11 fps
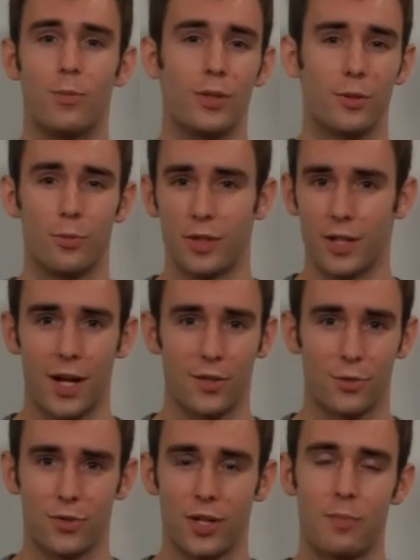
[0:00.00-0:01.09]
We're going to win the
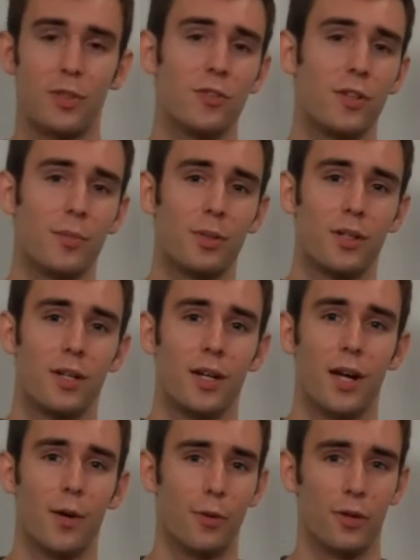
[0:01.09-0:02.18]
national championship,
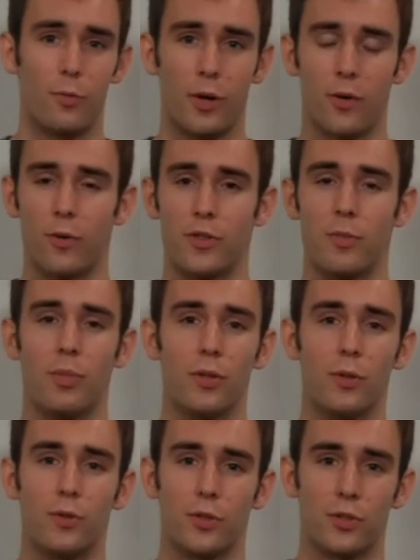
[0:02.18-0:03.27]
and we're going to wear orange and
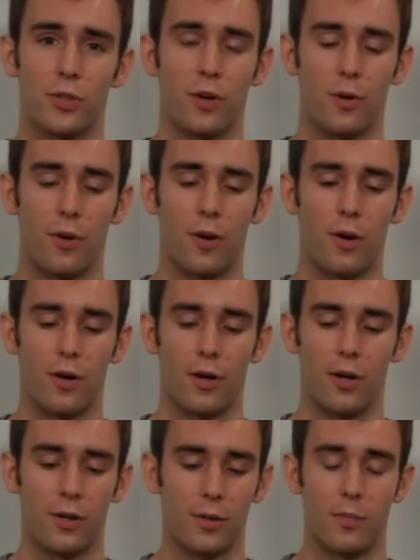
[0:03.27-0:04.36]
blue to show
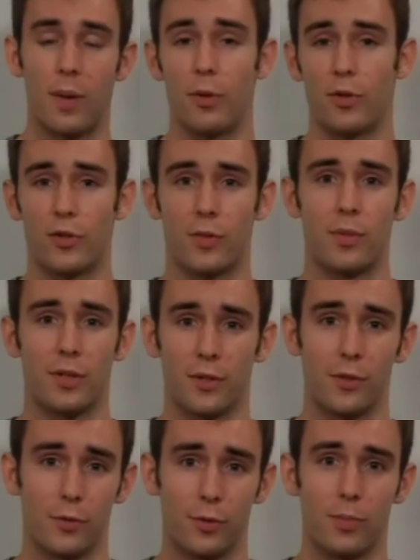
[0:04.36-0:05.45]
our membership in
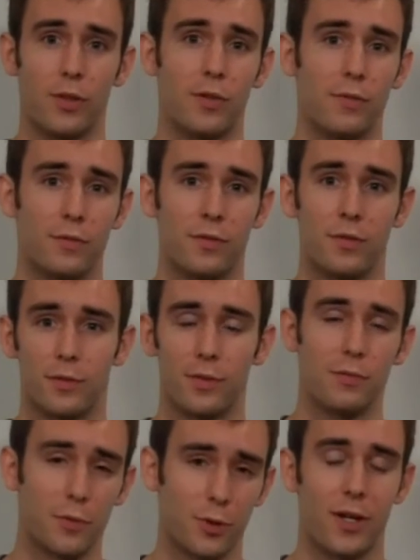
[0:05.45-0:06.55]
the group of
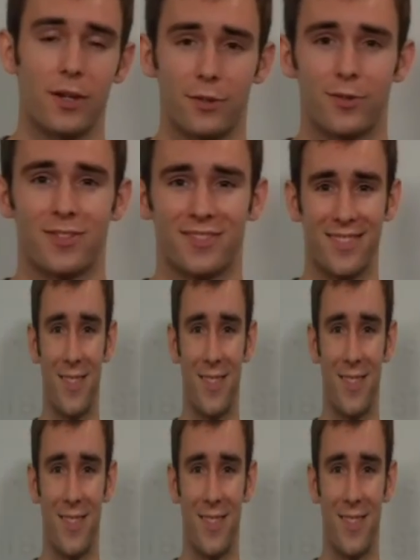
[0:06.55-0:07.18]
the Florida Gators.